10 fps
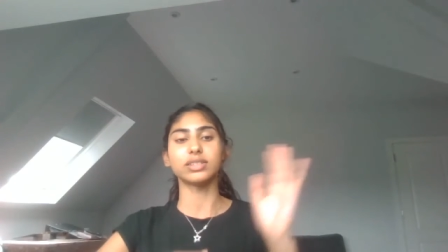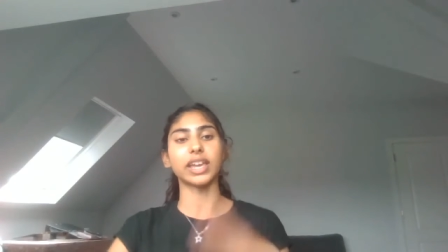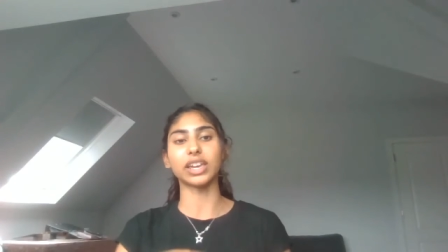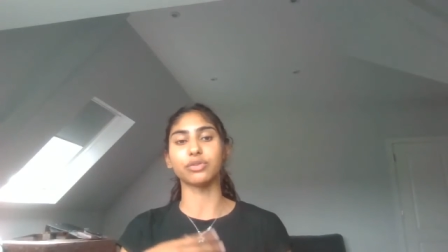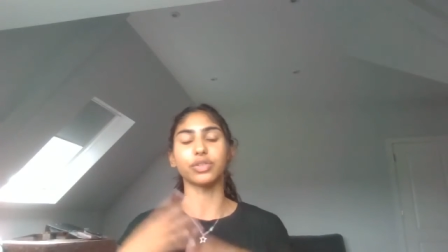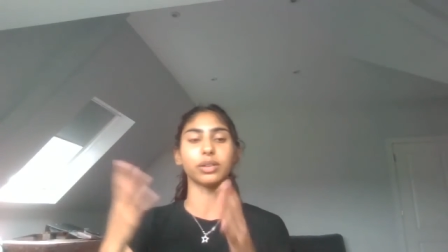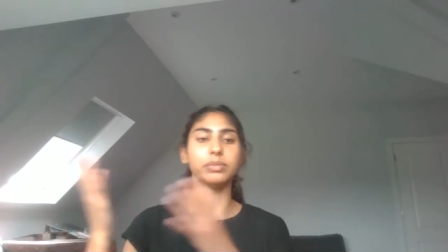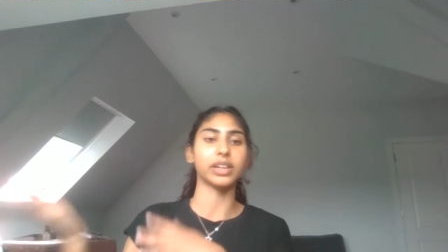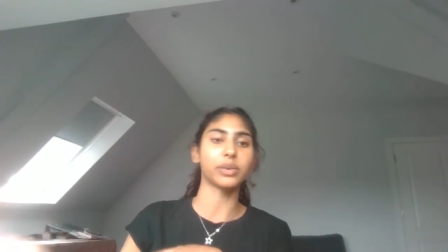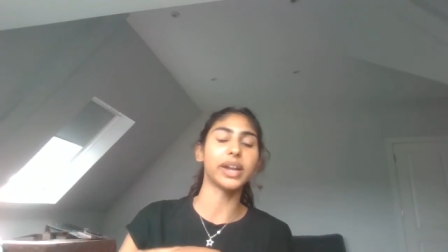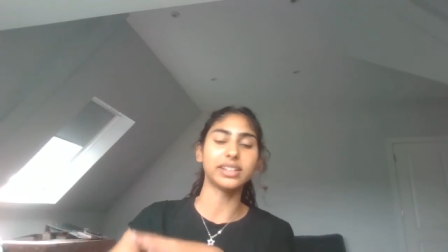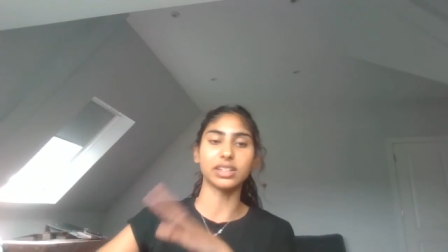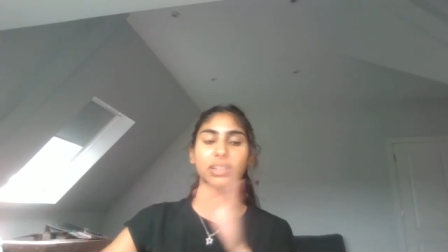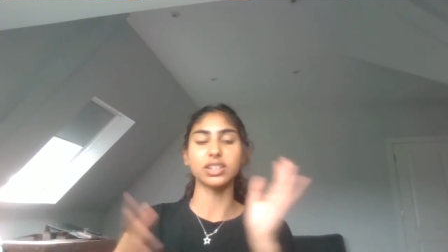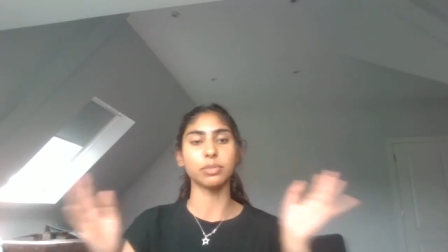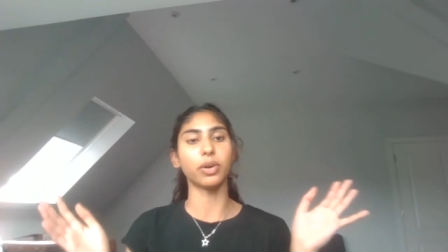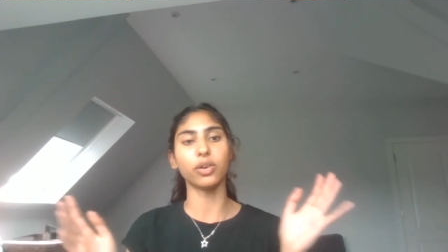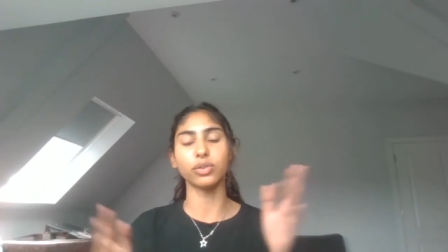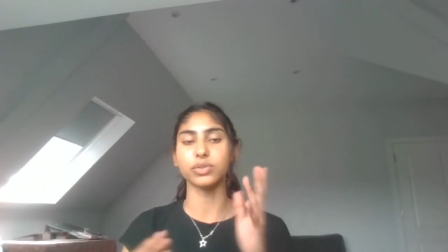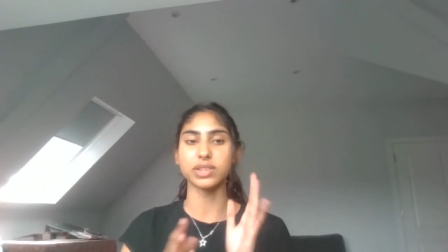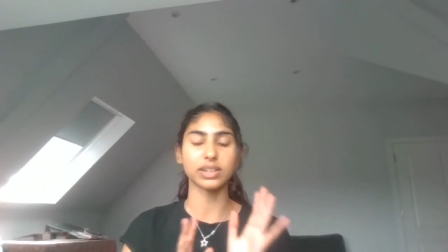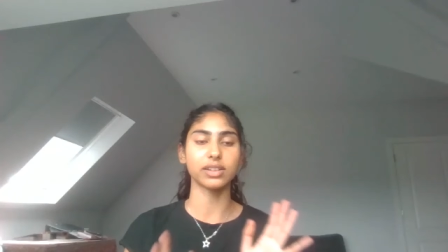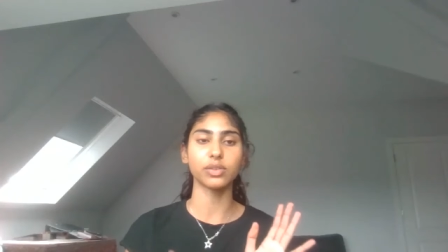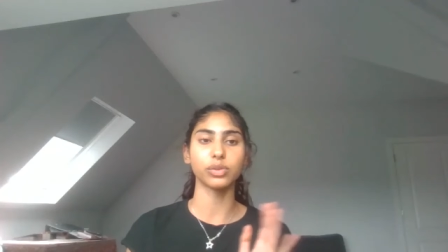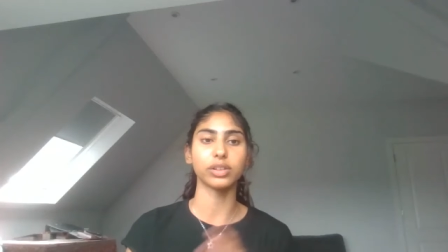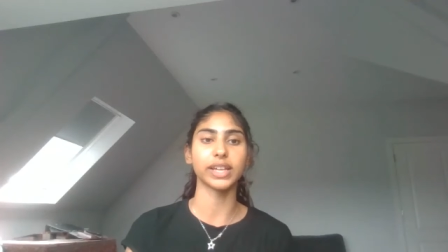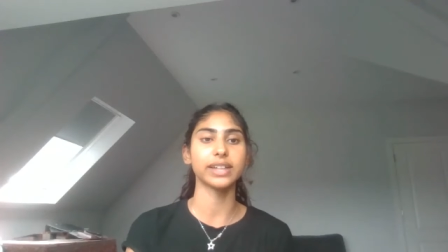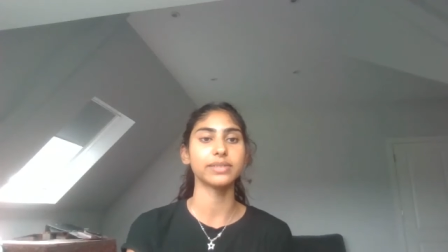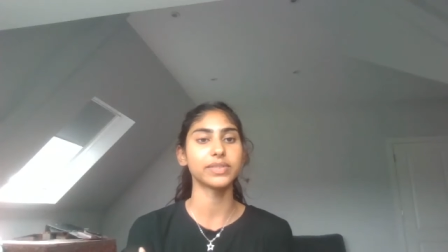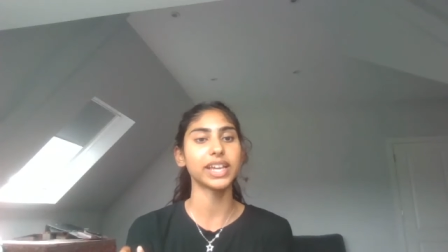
taken from the equator to the poles and all of that.